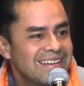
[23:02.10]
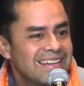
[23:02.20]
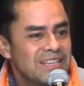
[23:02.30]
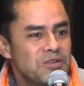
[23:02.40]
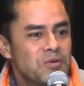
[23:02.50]

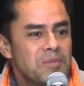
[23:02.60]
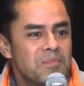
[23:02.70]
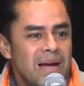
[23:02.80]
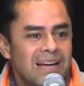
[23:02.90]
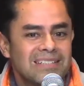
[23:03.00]
Can you
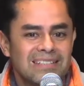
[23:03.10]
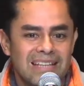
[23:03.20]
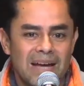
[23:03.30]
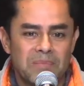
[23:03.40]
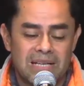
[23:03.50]
imagine
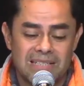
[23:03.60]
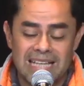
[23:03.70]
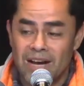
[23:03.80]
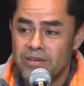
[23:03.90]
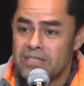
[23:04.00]
that? Because
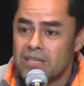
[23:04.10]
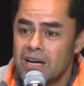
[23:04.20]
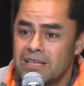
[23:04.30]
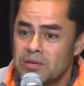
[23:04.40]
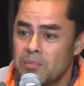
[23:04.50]
now he's
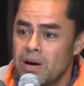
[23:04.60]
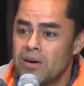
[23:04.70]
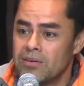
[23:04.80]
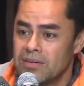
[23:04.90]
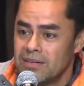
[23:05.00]
talking
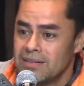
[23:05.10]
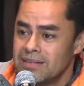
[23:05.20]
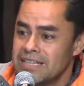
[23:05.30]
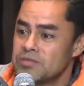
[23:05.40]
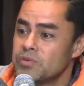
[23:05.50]
about
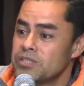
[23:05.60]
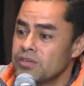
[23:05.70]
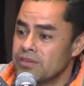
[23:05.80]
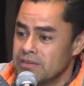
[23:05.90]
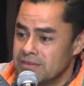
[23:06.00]
his
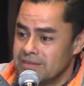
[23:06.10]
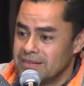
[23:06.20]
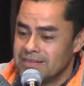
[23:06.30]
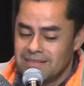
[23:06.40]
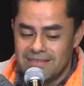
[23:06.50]
return.
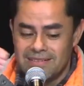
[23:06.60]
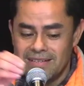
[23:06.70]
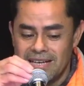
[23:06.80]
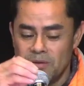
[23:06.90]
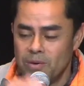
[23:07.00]

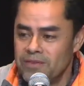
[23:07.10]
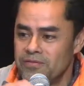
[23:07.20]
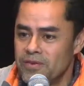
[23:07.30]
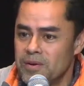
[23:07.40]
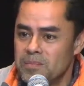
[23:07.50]
He went
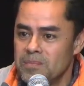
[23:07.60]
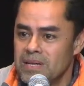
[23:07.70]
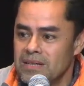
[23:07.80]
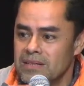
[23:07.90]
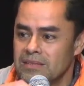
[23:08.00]
from
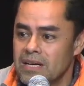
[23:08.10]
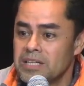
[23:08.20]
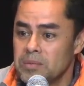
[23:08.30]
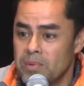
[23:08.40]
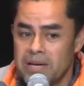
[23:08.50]

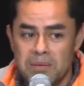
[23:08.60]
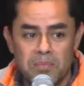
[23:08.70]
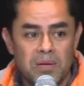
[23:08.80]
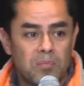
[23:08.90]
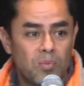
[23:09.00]
talking about him
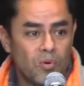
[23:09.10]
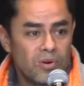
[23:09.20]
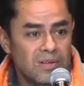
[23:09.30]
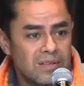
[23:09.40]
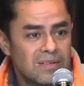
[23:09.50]
being
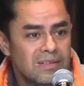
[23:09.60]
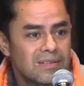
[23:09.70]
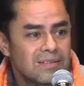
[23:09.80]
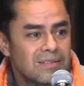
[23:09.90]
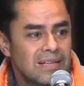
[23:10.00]
born
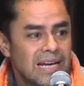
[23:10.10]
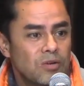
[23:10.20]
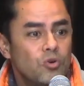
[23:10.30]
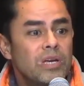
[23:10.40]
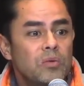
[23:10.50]

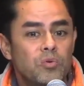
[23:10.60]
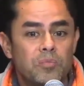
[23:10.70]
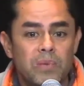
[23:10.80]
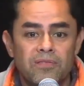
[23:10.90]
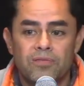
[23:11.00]
and who he
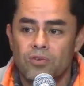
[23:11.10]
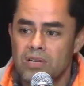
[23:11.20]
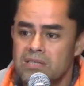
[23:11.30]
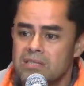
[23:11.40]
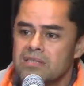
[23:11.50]
would be for
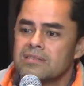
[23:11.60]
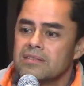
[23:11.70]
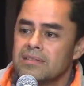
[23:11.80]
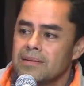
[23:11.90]
us